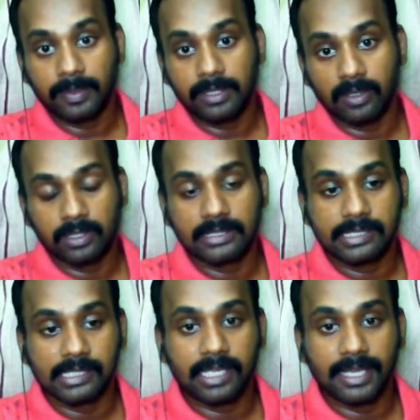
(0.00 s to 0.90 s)
depending on the
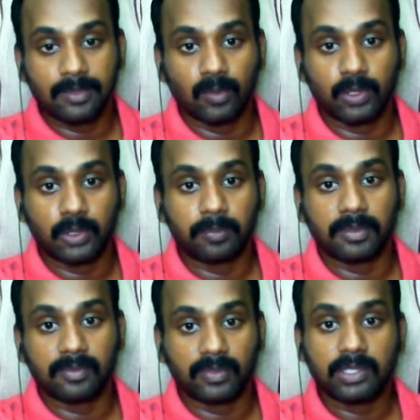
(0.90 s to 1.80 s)
CTA you want to
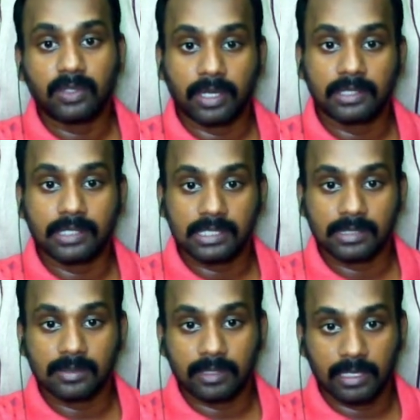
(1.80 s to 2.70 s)
prefer, you can
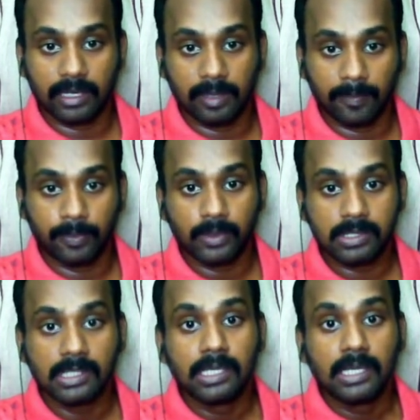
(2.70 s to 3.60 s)
just
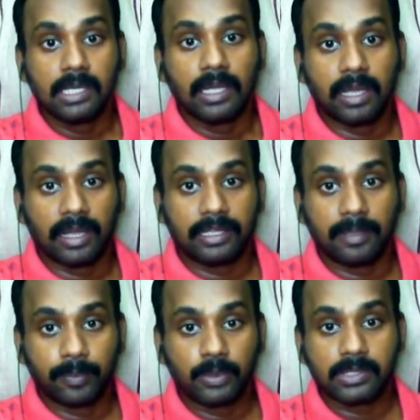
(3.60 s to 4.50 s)
post.
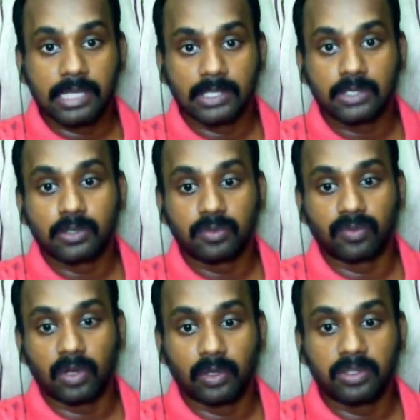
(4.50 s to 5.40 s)
The post has to
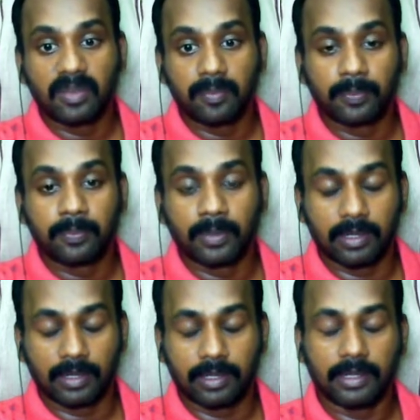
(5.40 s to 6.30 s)
follow the
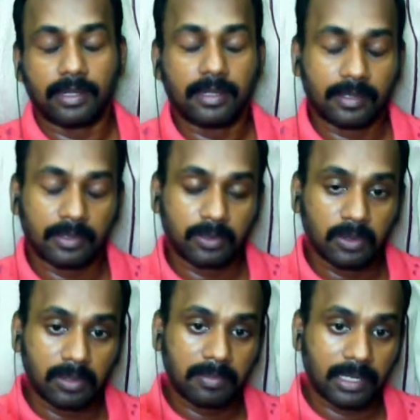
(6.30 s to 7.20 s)

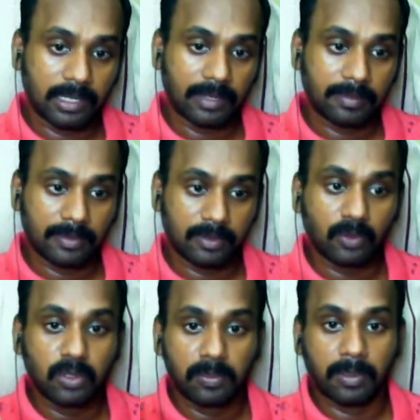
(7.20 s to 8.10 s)

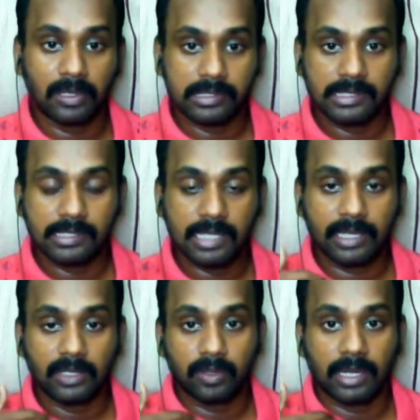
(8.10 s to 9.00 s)
Google policies,
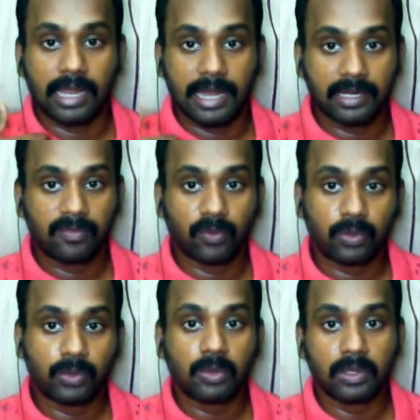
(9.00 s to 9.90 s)
and you can add a
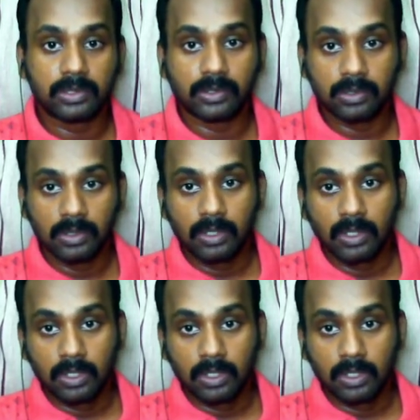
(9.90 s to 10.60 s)
photo also